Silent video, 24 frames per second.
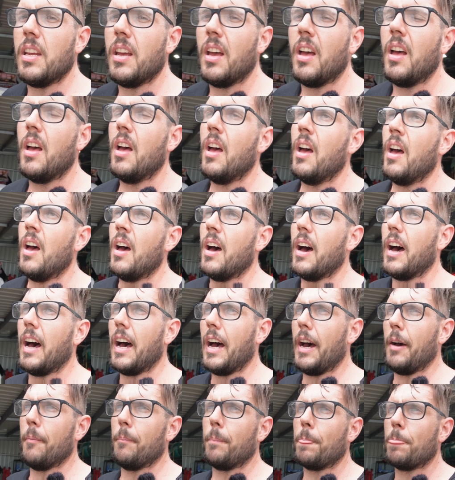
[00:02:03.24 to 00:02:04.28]

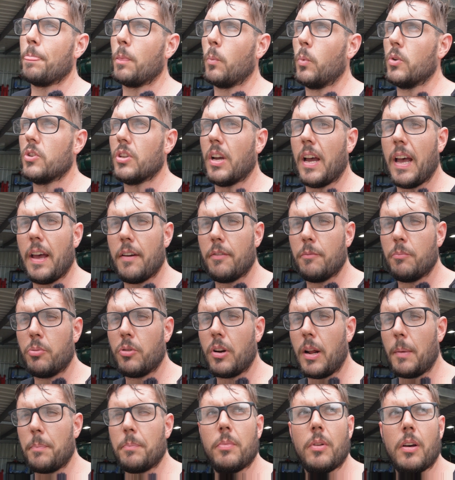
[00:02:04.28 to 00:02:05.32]
which I haven't put
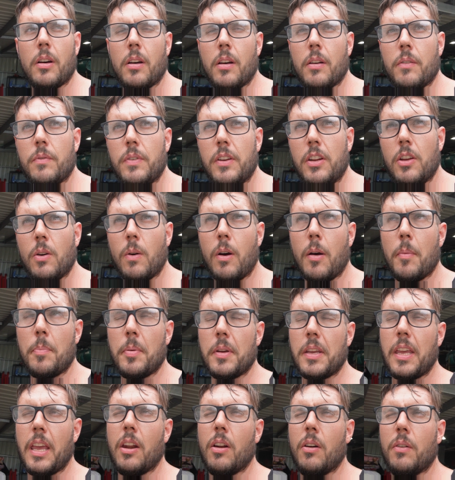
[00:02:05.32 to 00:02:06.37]
up a video up
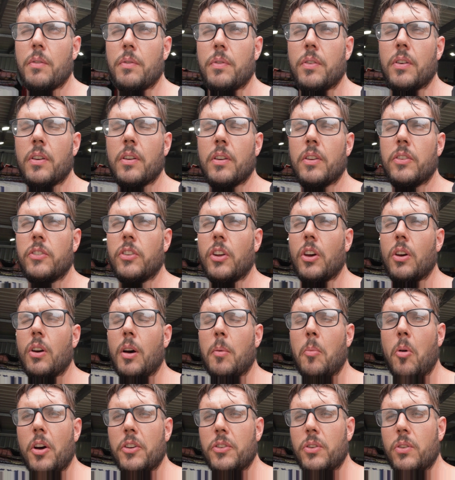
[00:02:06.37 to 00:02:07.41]
again of, so I
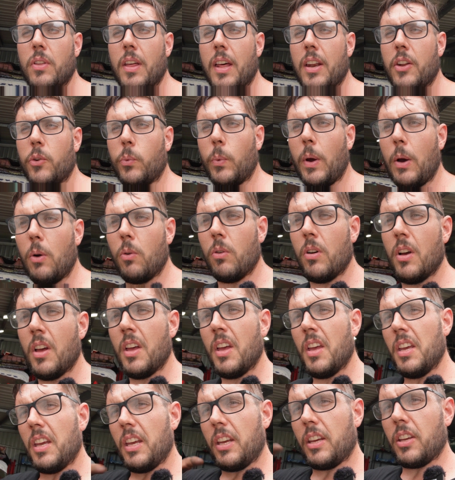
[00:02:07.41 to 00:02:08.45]
might do that as well
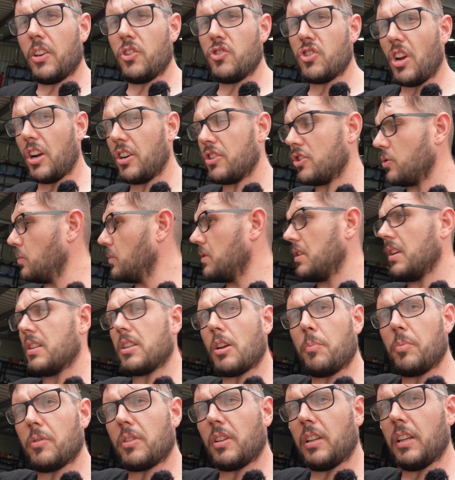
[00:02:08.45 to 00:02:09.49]
in conjunction with this.
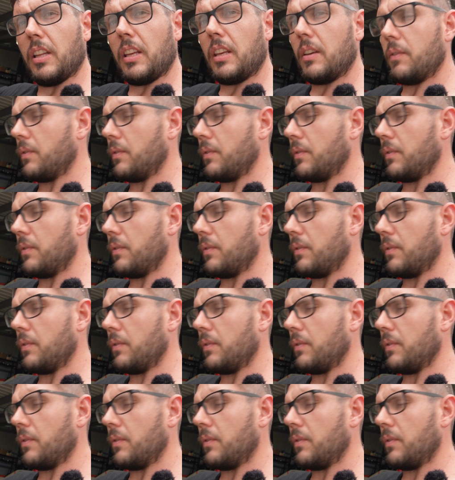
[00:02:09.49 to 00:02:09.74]
I'll put the link